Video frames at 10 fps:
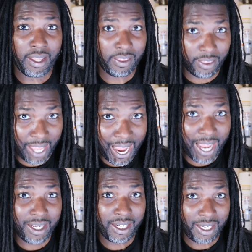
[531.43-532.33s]

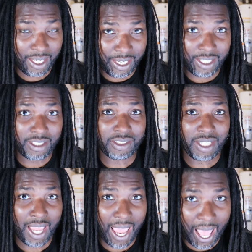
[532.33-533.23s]
That is
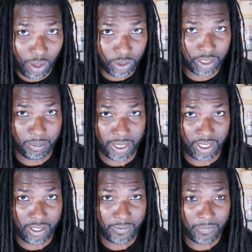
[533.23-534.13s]

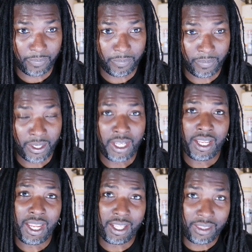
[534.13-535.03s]
alchemy.
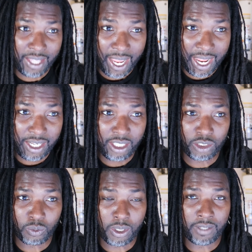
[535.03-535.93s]
And that
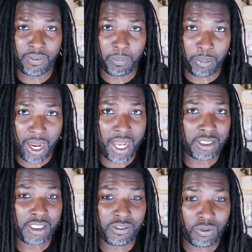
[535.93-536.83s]
is one of the
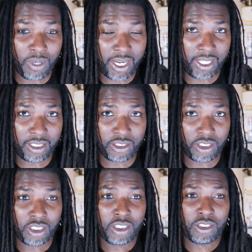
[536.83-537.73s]
positive ways
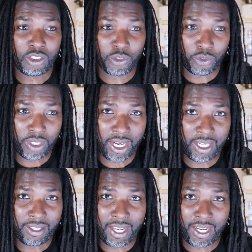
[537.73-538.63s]
to
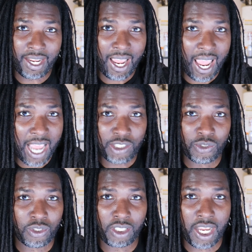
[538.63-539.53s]
create that
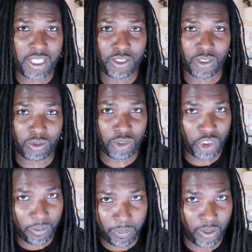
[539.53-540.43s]
astrological
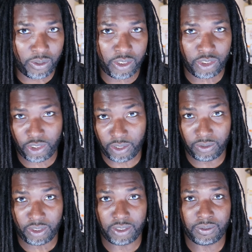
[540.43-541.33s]
chip on your
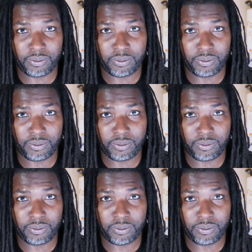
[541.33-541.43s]
shoulder.